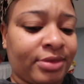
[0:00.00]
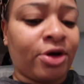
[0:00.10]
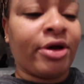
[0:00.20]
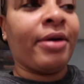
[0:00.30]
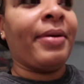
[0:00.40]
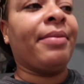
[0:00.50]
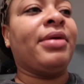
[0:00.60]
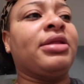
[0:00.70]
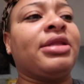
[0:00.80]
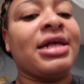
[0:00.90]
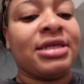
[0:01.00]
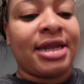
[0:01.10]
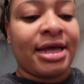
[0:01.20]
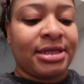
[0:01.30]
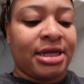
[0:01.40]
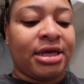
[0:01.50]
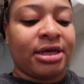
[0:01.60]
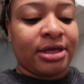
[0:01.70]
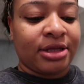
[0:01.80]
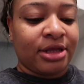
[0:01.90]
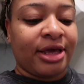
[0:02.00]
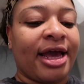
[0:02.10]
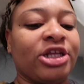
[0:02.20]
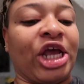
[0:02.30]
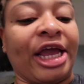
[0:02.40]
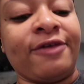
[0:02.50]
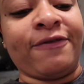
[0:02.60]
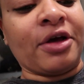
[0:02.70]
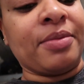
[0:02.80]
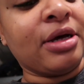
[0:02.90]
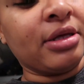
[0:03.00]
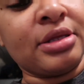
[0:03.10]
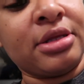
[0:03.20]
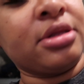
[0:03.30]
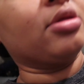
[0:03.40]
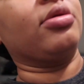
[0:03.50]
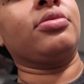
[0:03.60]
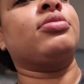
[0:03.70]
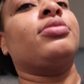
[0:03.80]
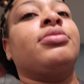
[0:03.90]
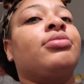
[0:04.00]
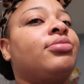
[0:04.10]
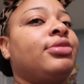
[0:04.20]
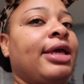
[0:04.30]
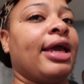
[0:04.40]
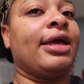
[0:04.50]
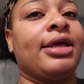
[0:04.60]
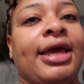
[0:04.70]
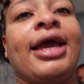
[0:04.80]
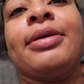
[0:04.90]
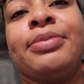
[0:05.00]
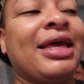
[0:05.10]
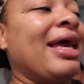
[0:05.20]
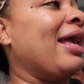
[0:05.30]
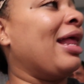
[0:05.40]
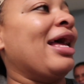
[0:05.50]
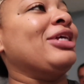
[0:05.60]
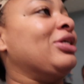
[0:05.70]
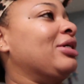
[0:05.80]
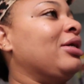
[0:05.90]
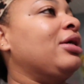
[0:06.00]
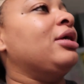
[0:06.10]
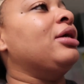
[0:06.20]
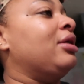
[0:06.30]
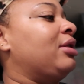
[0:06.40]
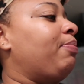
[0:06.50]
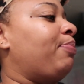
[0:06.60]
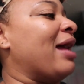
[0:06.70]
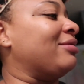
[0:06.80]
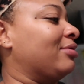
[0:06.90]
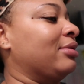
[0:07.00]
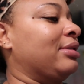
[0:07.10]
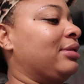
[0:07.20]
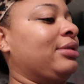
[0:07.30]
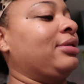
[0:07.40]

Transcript: Okay, Pammy, that's the next thing to get a jacket for, because you can't clash the patterns.